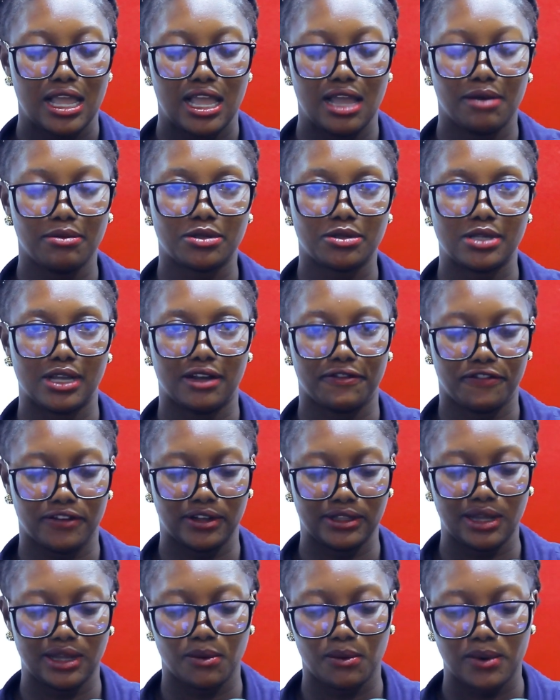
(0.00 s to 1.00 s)
I was your
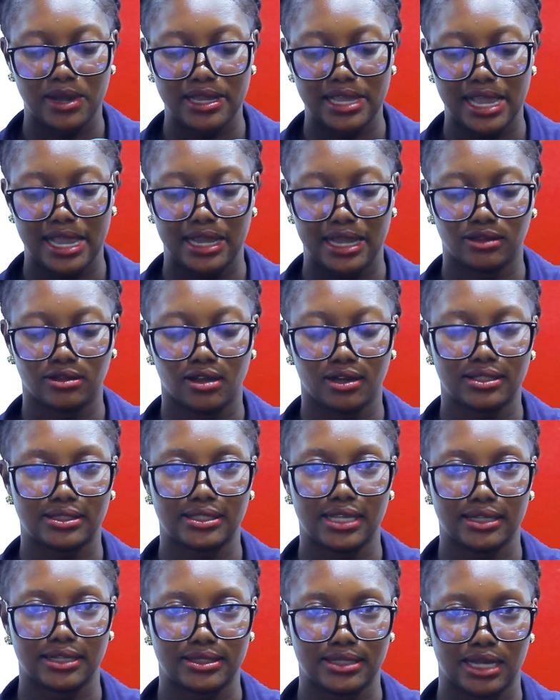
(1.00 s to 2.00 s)
phone away, a
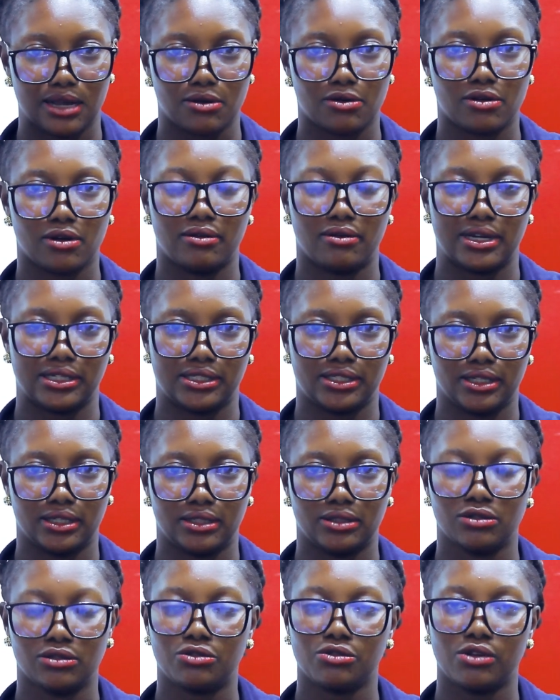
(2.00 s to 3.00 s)
doctor Tanko
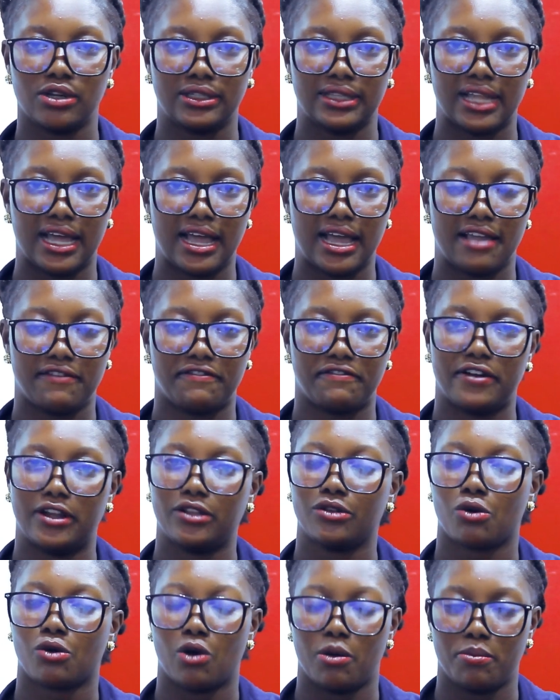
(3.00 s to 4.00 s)
Rashid, do you know a
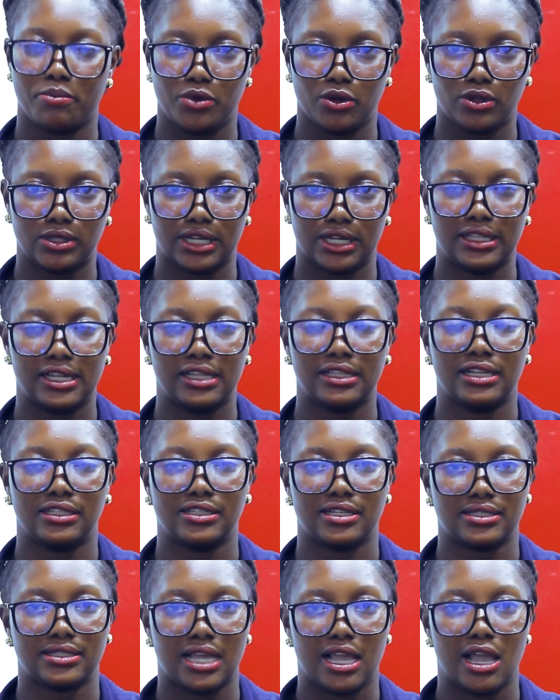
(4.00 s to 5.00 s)
friend of computer? And then I
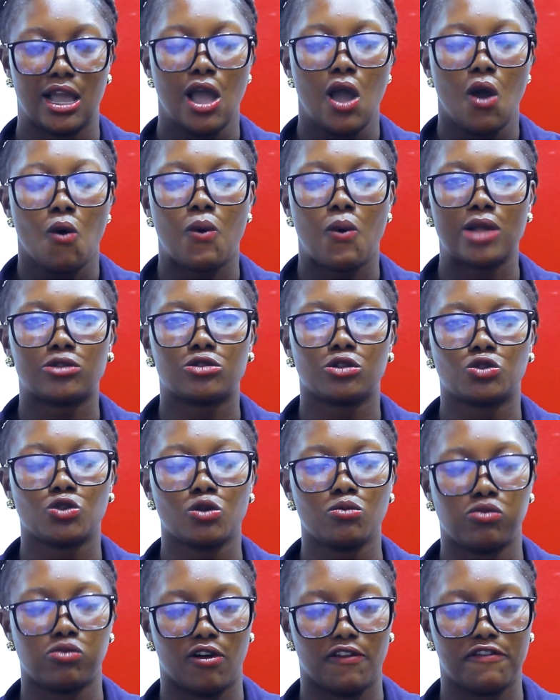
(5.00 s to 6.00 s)
just say, what
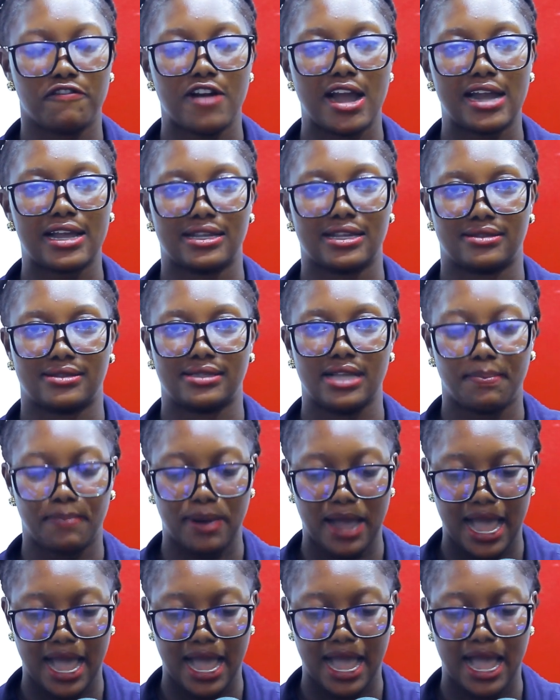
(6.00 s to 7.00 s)
to bro, fuck a sea
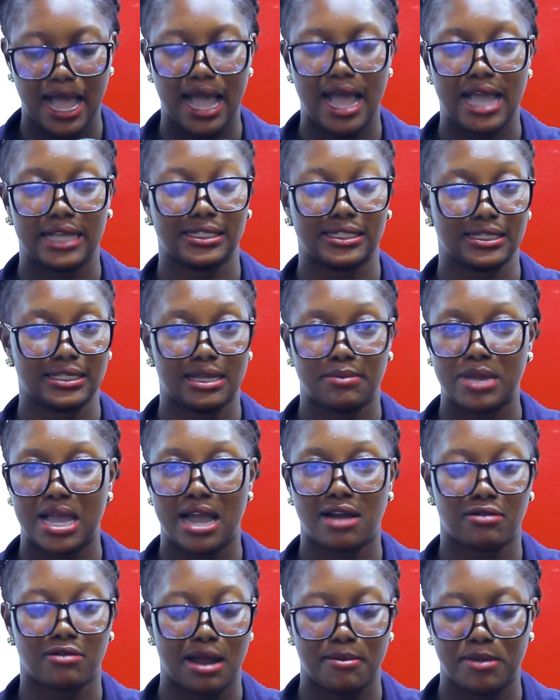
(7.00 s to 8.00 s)
patch as a
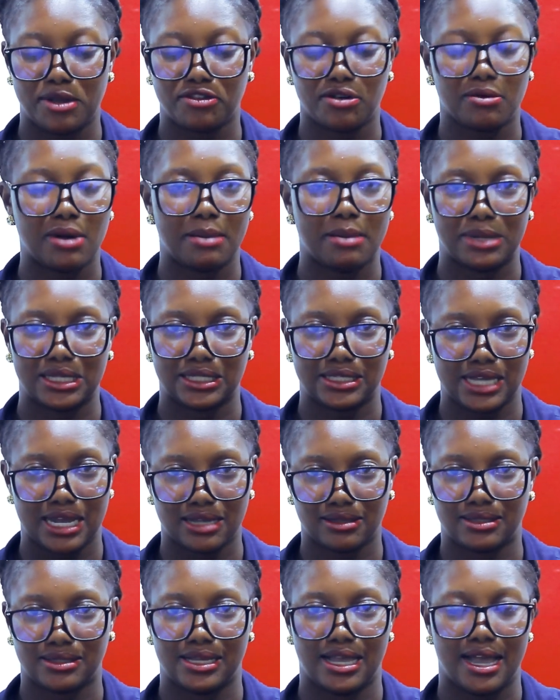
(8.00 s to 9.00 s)
mere crime. I don't want
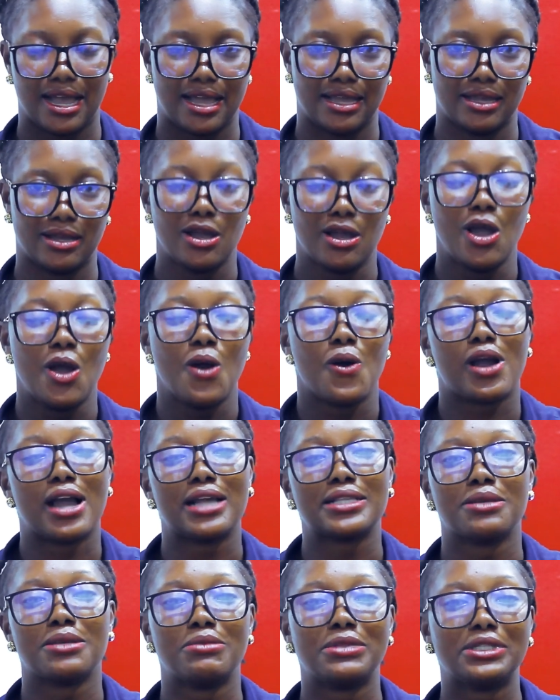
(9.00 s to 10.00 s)
to see I.
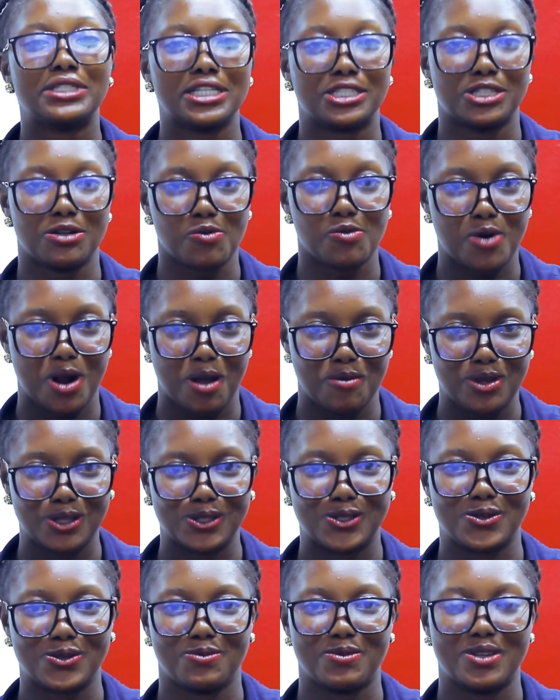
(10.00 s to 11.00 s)
Okay, so me church him
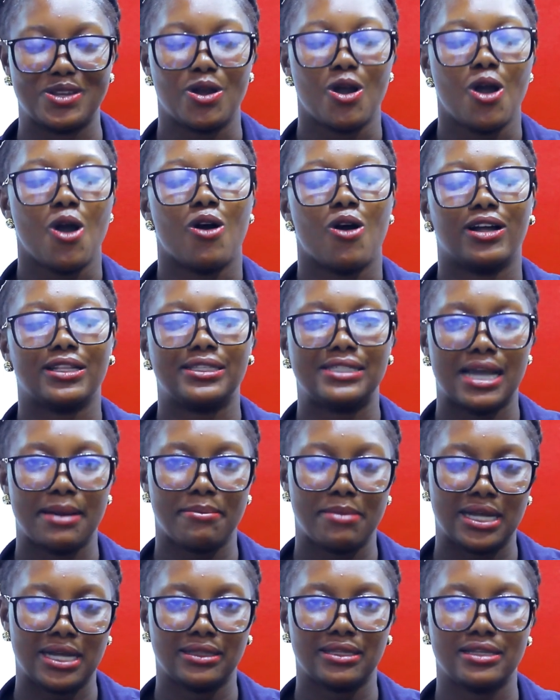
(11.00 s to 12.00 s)
crying to me. Or dear
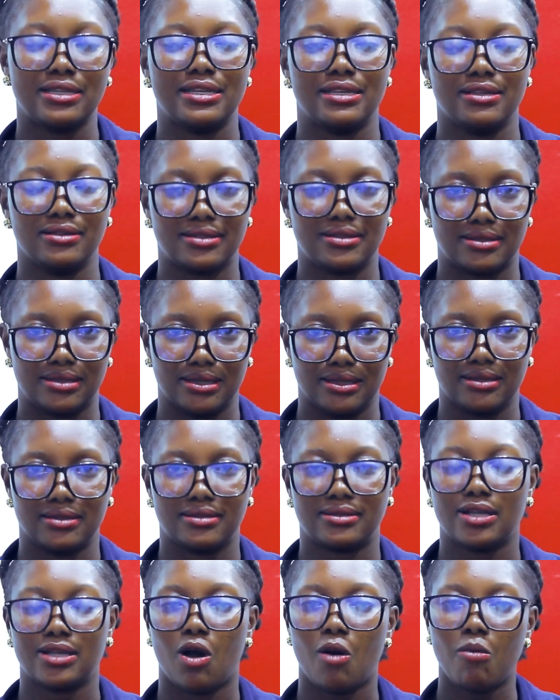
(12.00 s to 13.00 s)
money is see.
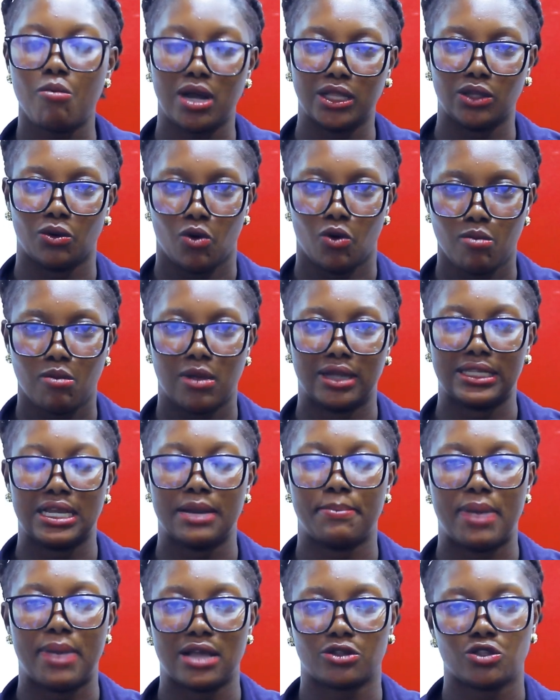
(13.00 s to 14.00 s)
So I'm going home, my
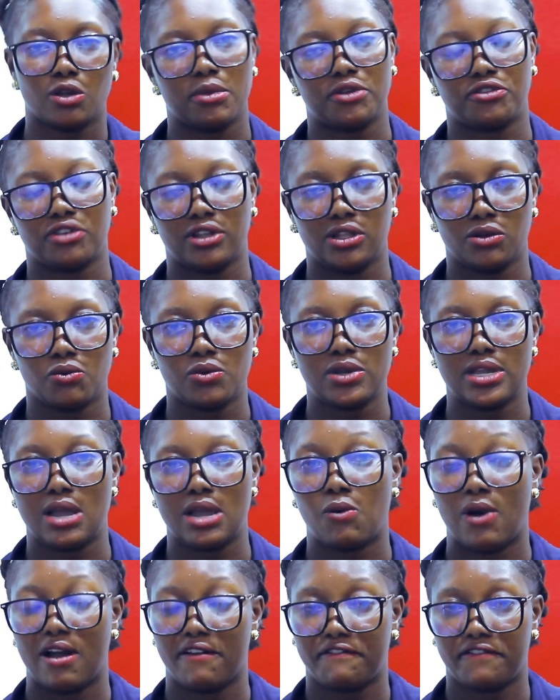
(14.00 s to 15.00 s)
day pass over. Show the
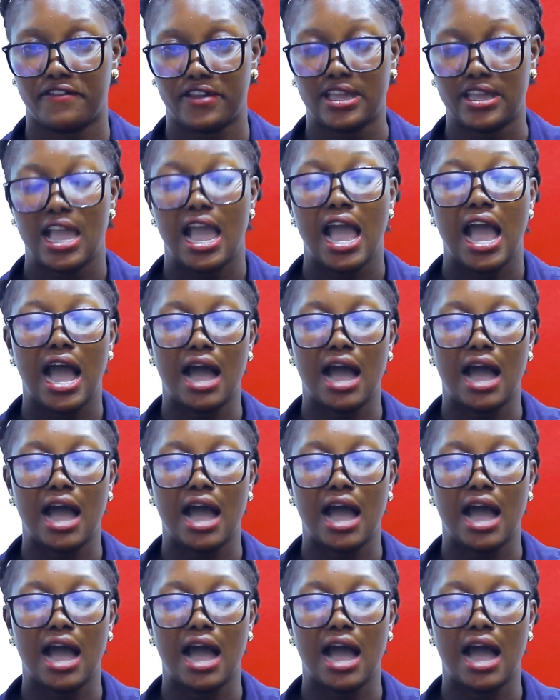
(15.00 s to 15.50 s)
way fee.